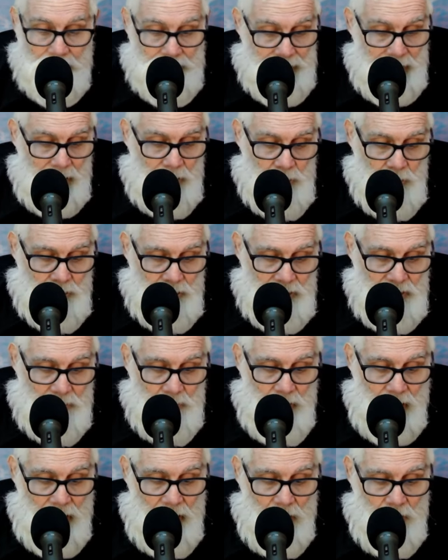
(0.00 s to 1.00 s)
Now, looking at
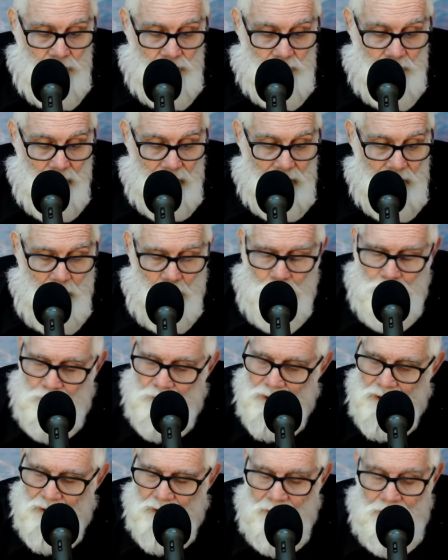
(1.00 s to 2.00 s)
my, my notes
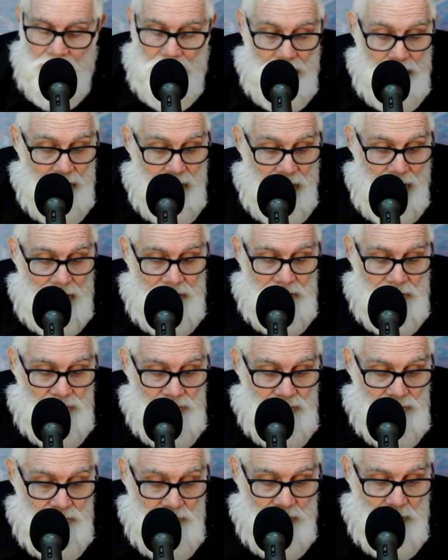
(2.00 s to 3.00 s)
here, I
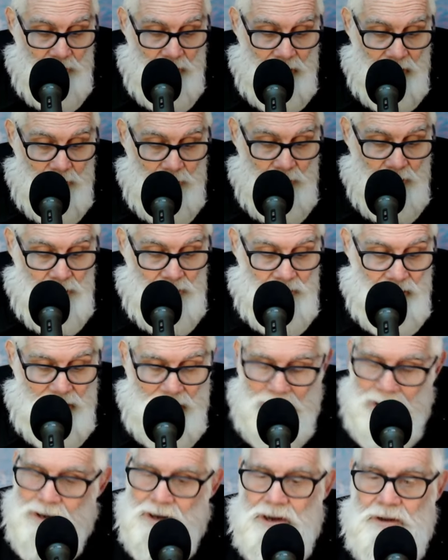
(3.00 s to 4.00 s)
just remember that
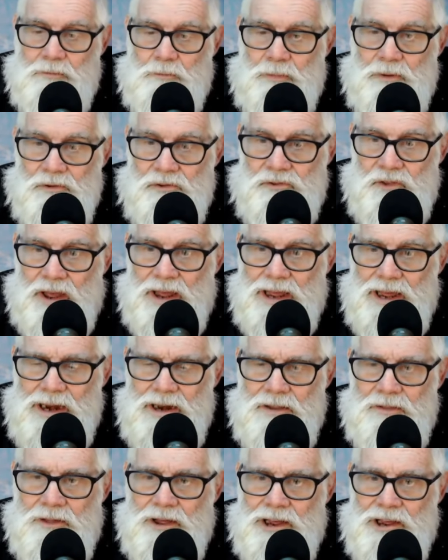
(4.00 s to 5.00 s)
I didn't say
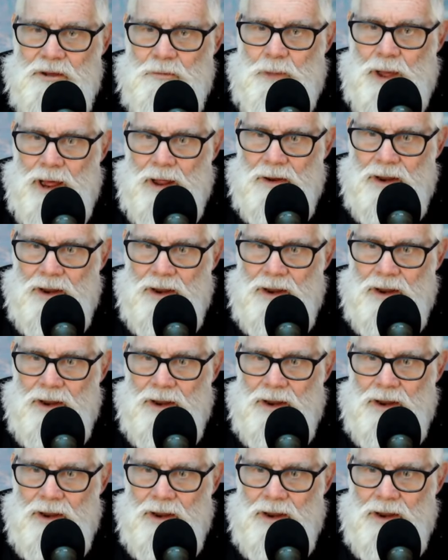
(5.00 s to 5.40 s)
anything about